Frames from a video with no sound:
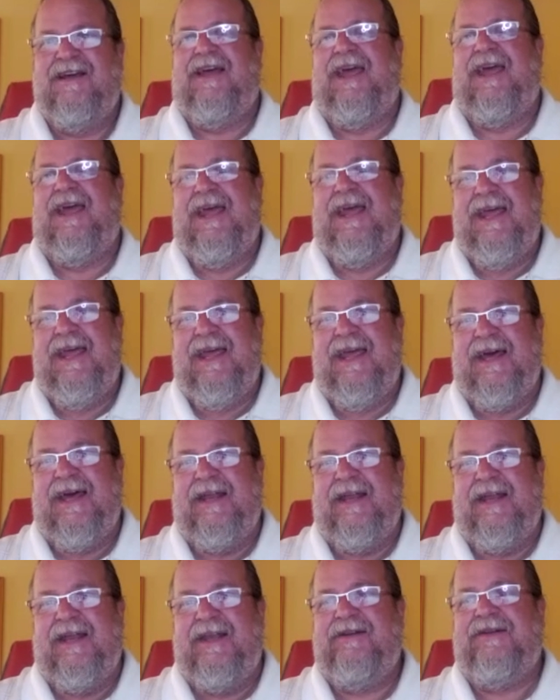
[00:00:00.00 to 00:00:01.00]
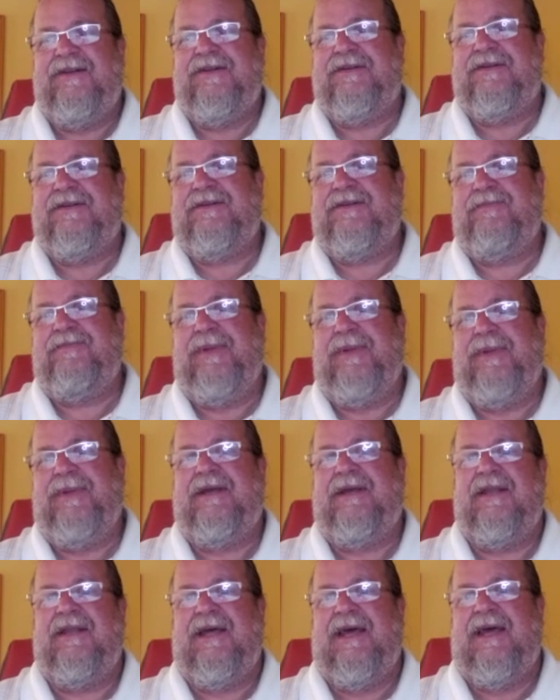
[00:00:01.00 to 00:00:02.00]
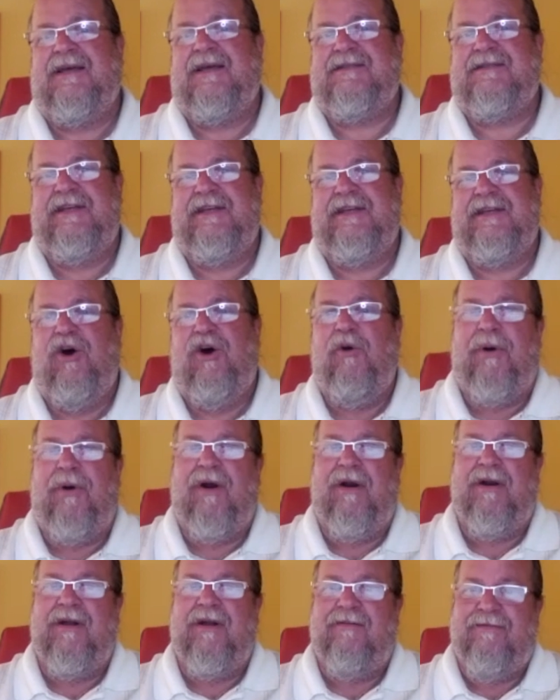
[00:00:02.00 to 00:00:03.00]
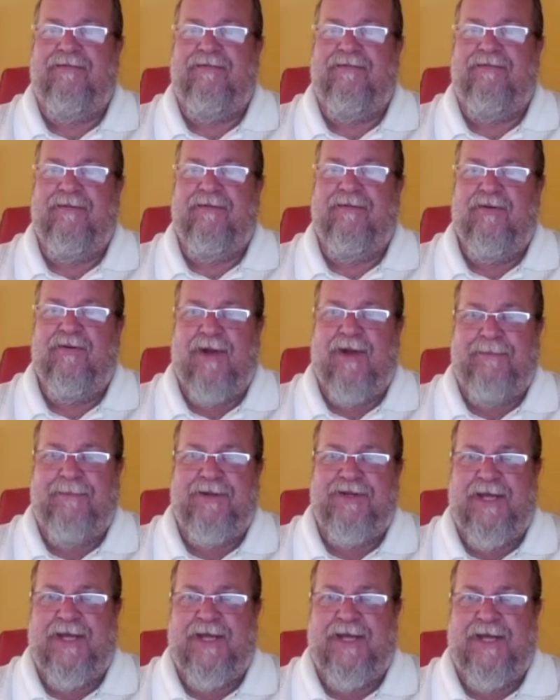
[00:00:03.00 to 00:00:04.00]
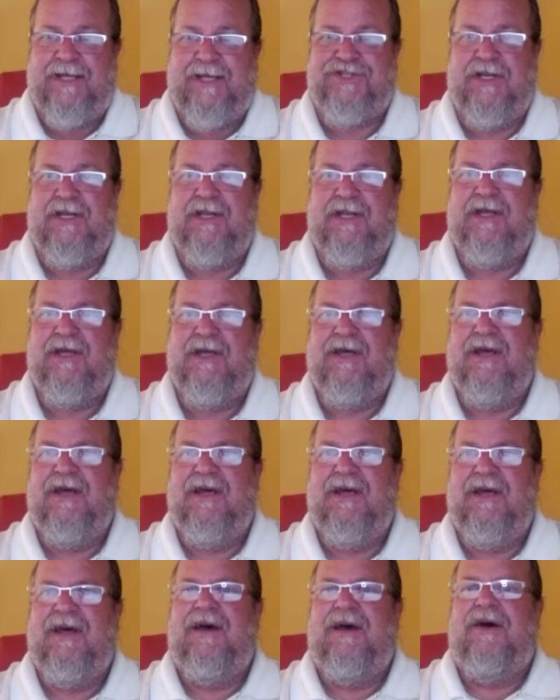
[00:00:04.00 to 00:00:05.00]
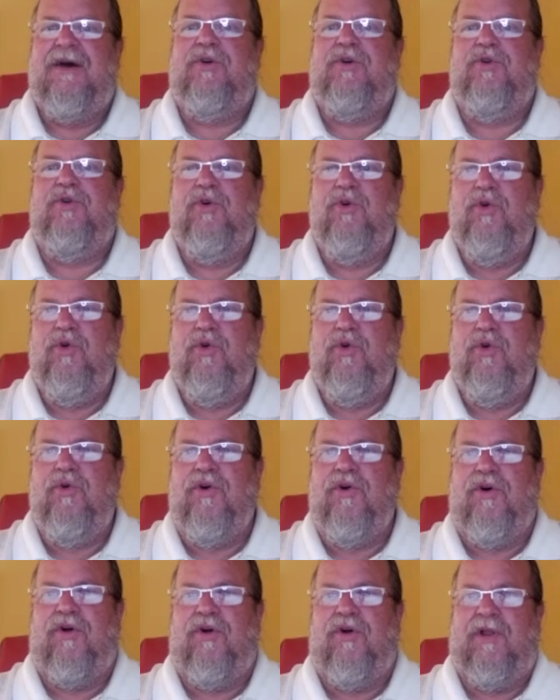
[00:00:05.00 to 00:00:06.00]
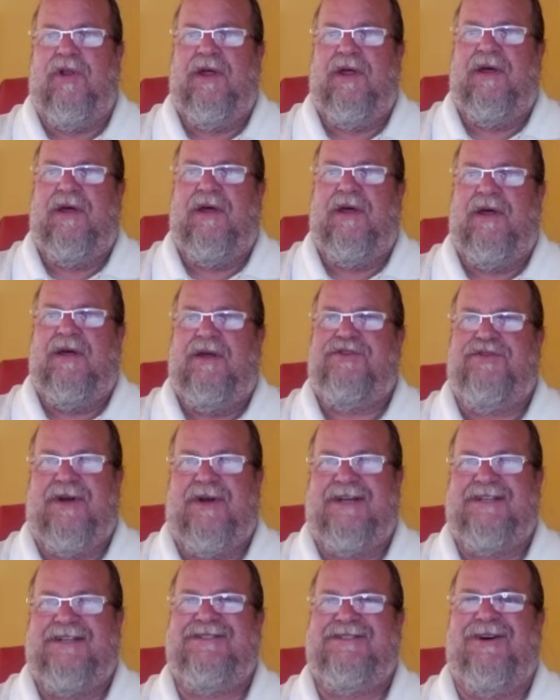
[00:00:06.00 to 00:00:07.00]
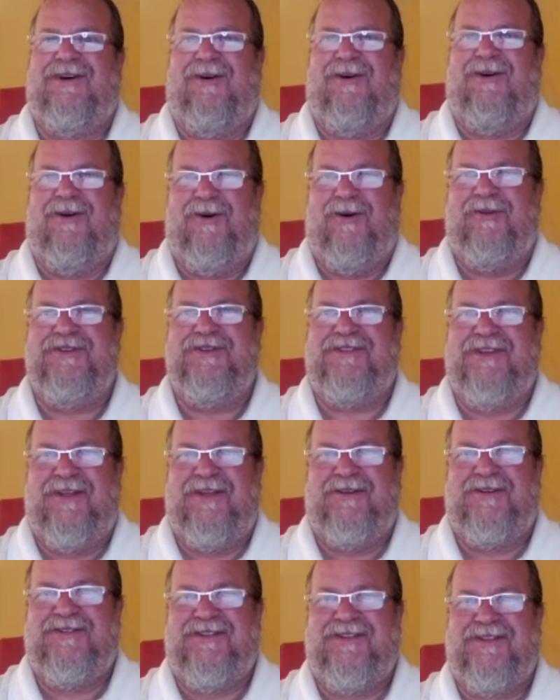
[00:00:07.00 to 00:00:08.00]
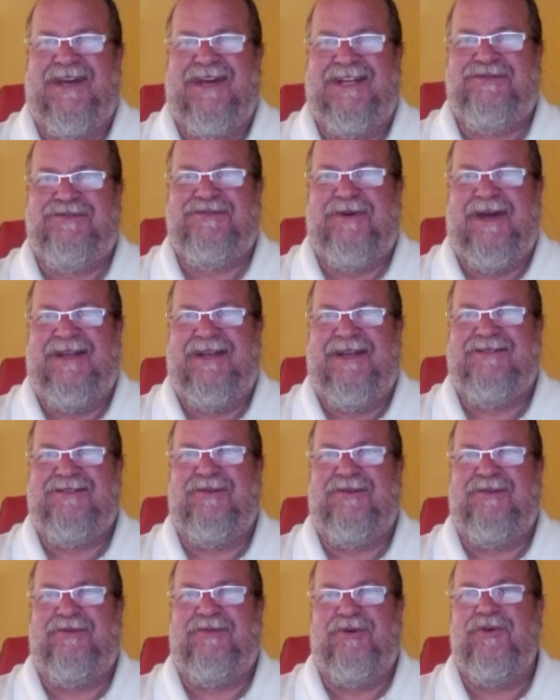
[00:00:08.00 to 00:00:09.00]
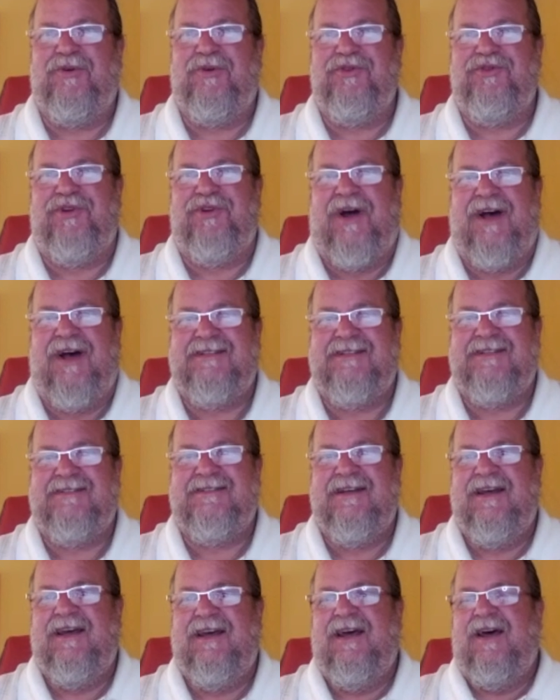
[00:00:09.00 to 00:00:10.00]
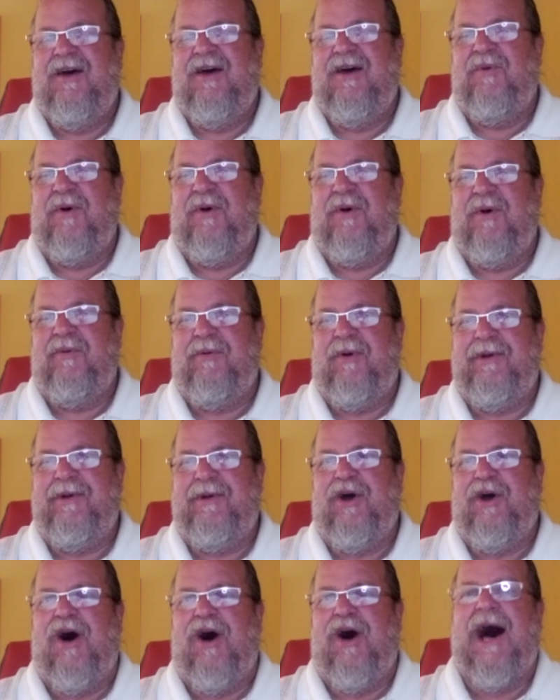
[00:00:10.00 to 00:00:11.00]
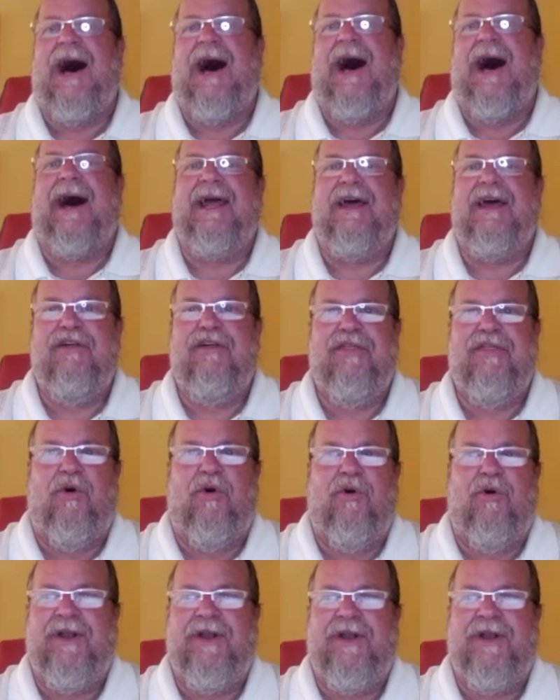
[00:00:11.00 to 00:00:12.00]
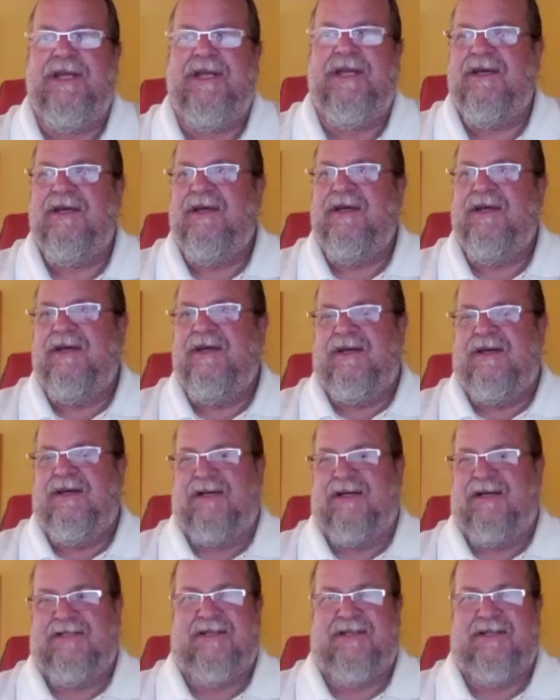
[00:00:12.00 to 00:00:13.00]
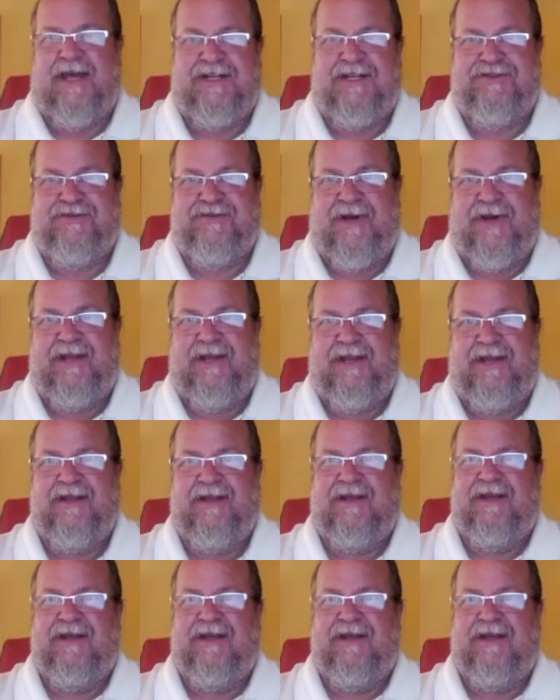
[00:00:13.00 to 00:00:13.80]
And to speak to the SEO part of reputation, Google trusts all these other sites, right? So Google trusts what we call high authority sites, right?